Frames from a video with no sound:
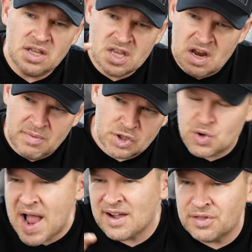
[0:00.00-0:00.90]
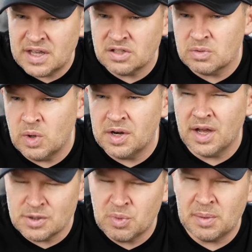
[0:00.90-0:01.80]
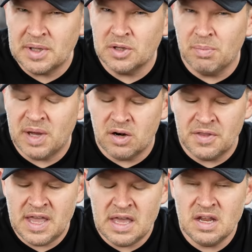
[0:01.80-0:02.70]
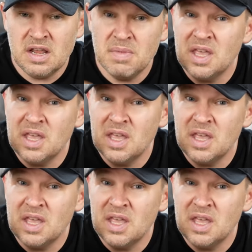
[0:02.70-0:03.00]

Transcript: the camera track things and whatnot, it's probably a little better on the 80D.